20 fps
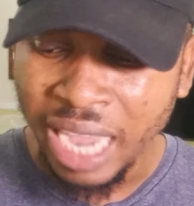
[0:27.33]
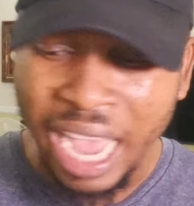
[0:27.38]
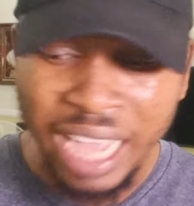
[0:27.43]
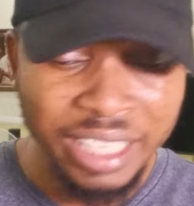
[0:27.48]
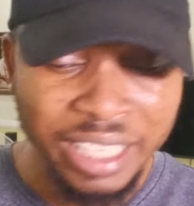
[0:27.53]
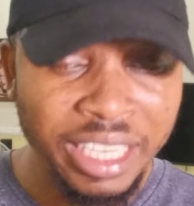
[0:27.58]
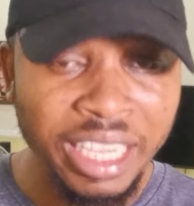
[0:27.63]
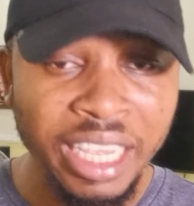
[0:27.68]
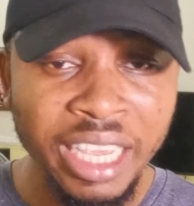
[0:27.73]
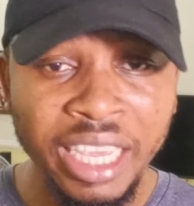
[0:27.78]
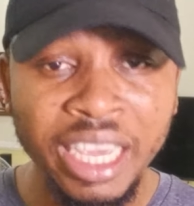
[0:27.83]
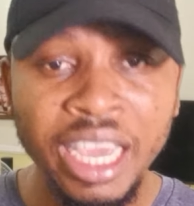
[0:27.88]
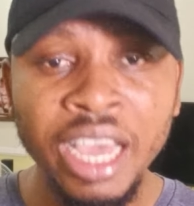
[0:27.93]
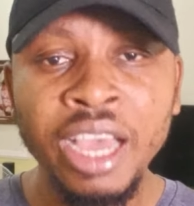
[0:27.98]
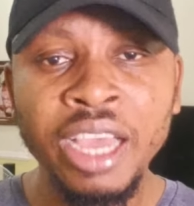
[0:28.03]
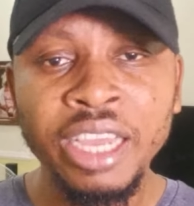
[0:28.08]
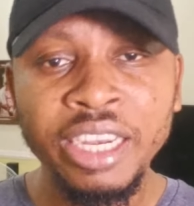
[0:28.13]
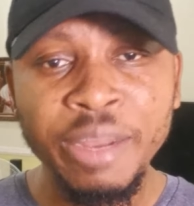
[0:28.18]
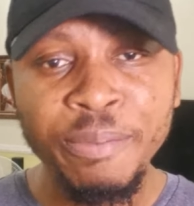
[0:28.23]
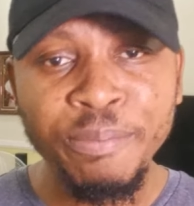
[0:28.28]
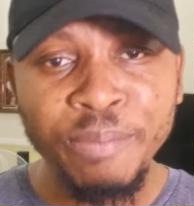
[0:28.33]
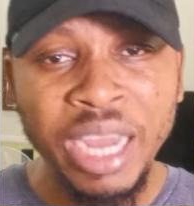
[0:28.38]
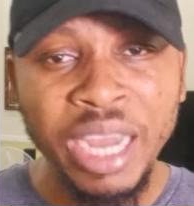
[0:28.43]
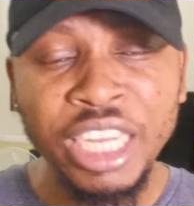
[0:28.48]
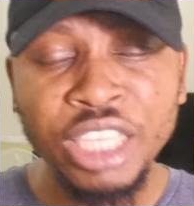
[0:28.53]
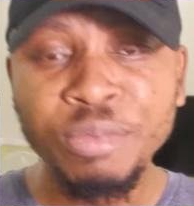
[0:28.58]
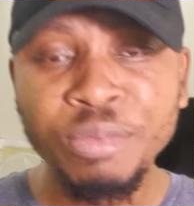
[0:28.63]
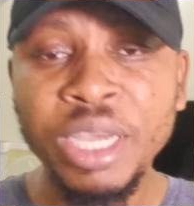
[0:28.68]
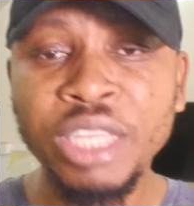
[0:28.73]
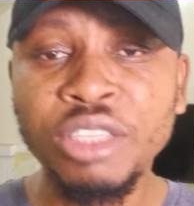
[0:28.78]
I think the
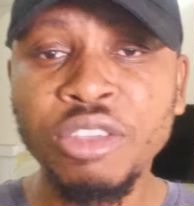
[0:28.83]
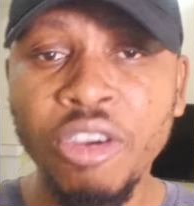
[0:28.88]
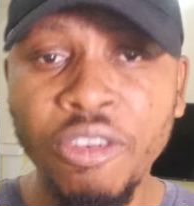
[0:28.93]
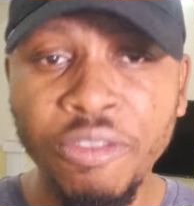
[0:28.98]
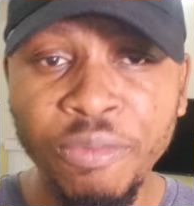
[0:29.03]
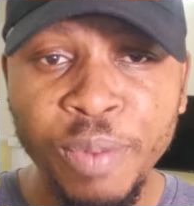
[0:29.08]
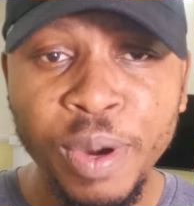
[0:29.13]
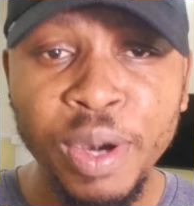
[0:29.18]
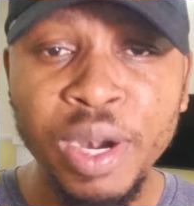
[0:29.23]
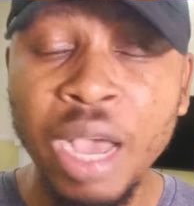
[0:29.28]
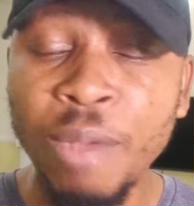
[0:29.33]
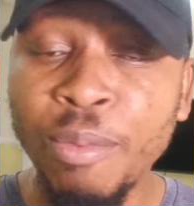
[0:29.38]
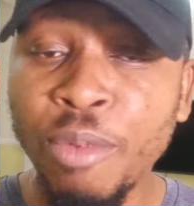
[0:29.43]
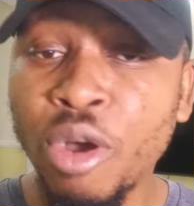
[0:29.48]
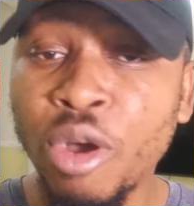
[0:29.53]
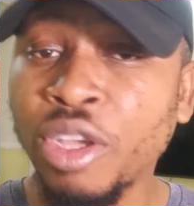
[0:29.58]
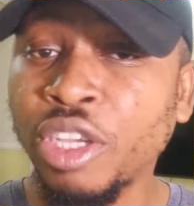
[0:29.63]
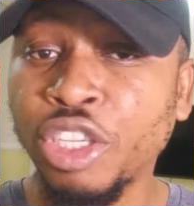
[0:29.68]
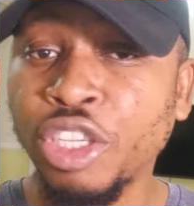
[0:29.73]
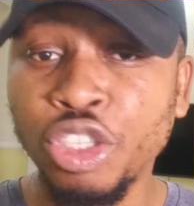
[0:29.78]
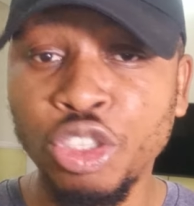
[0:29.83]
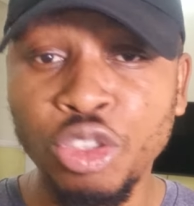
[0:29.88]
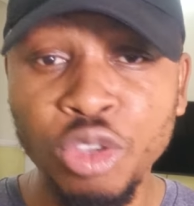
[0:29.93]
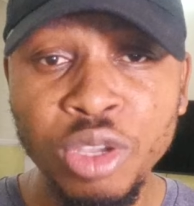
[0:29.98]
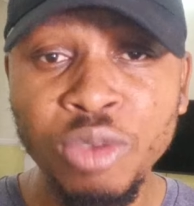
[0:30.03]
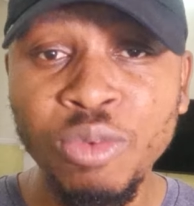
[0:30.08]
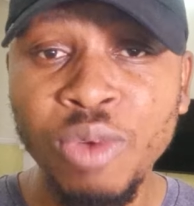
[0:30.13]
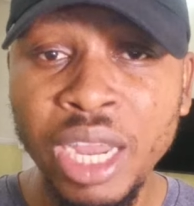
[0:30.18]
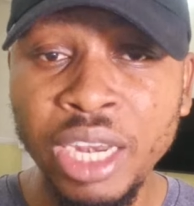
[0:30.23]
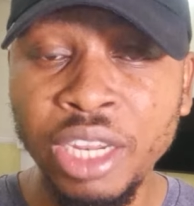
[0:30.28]
management of Burna Boy is
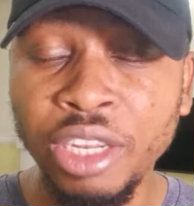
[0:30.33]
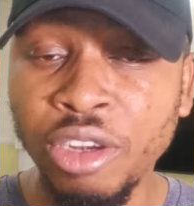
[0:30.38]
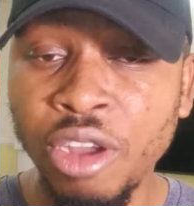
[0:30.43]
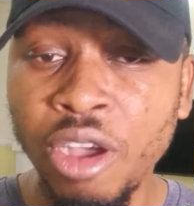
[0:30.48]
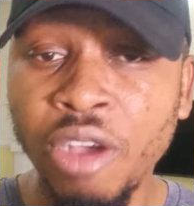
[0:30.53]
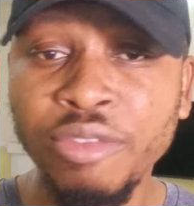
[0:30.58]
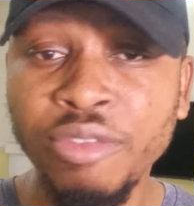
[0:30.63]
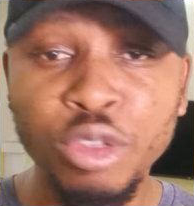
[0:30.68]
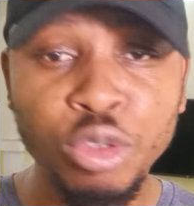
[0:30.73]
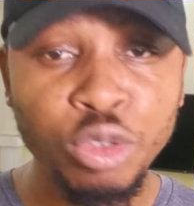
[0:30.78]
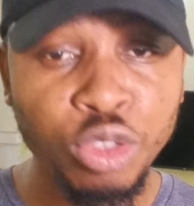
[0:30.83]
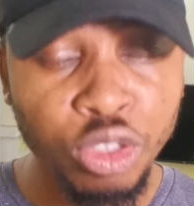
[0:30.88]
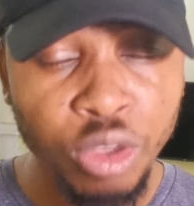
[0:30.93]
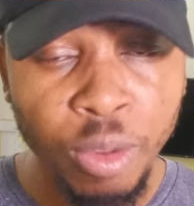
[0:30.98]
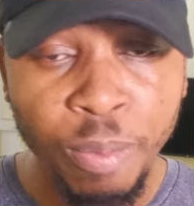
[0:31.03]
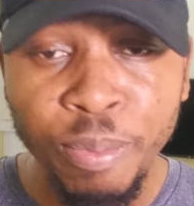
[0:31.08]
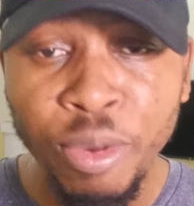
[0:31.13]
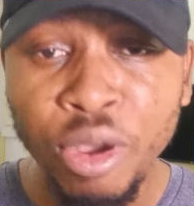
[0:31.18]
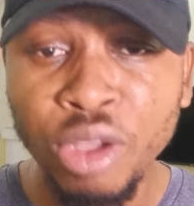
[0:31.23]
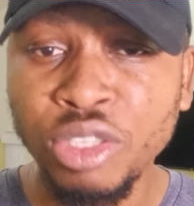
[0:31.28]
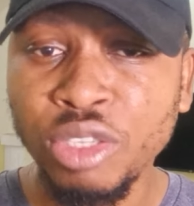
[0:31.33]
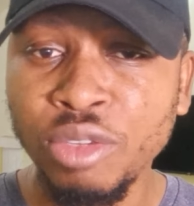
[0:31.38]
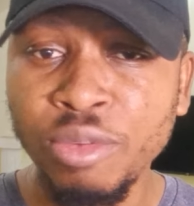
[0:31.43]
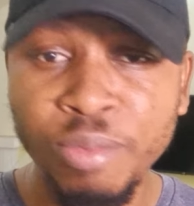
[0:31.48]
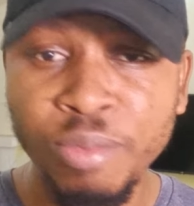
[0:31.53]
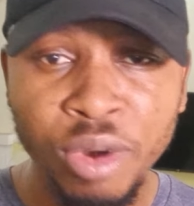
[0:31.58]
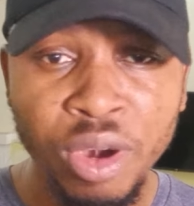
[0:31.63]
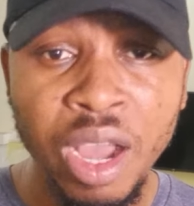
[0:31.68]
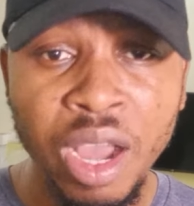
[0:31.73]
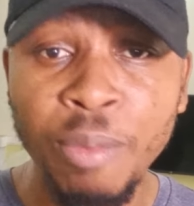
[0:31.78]
doing well enough to support
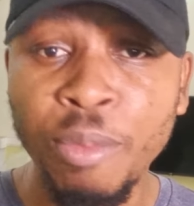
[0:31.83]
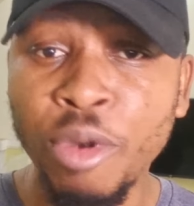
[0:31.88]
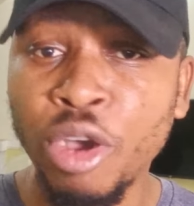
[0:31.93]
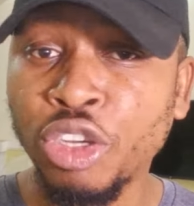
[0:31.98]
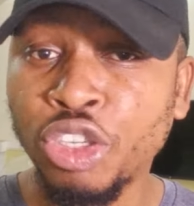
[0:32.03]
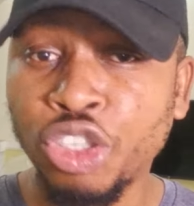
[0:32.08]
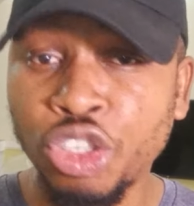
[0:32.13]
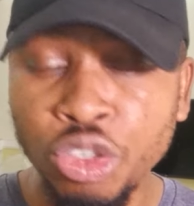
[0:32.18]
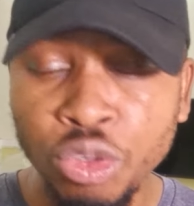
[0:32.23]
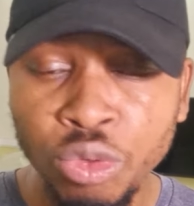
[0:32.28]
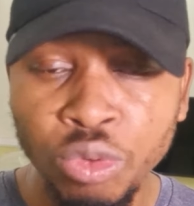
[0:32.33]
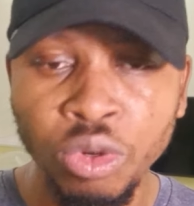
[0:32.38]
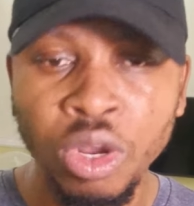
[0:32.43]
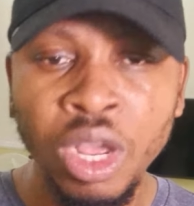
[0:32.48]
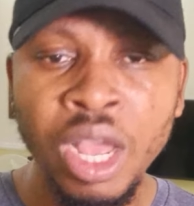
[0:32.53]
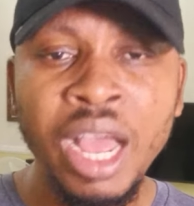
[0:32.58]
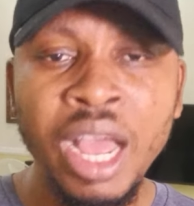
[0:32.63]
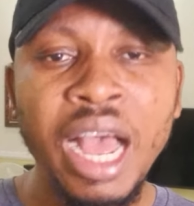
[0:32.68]
Burna Boy through,